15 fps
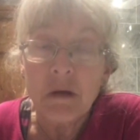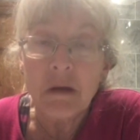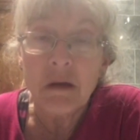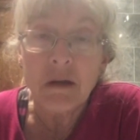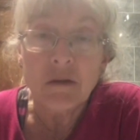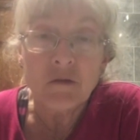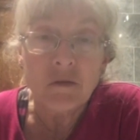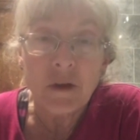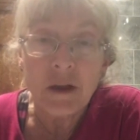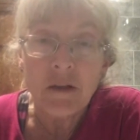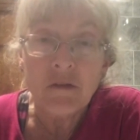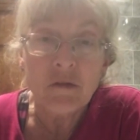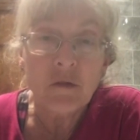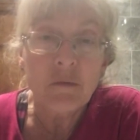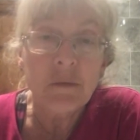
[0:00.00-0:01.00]

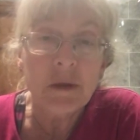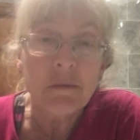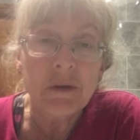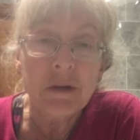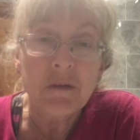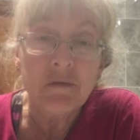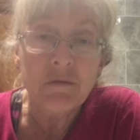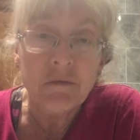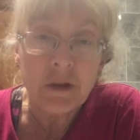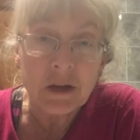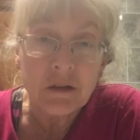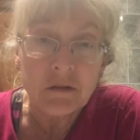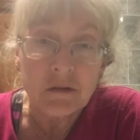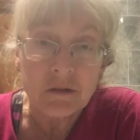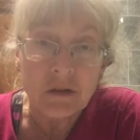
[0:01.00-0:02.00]
addressed or maybe even
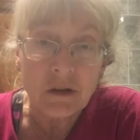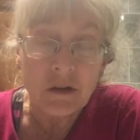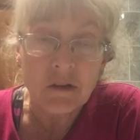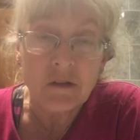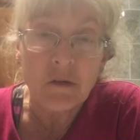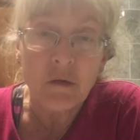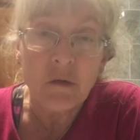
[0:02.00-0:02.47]
recognized.